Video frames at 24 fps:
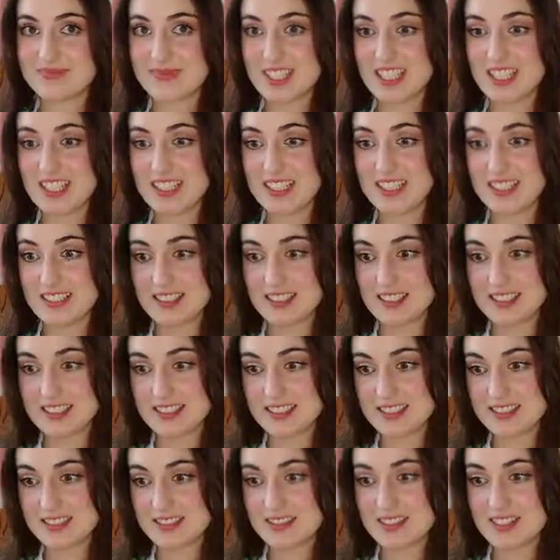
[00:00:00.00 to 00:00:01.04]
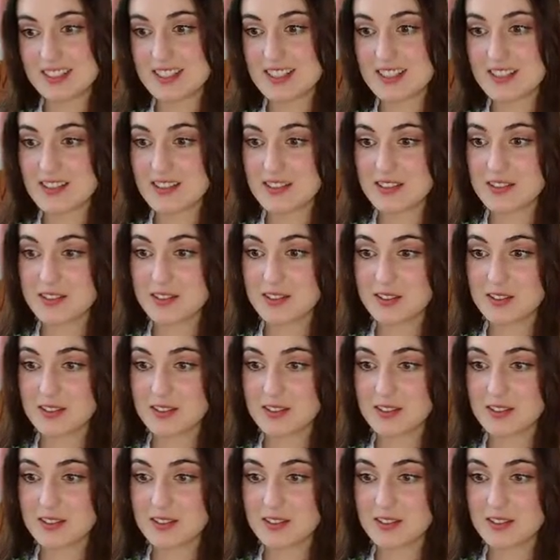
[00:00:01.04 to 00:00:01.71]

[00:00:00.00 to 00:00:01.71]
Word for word: Yeah, that's not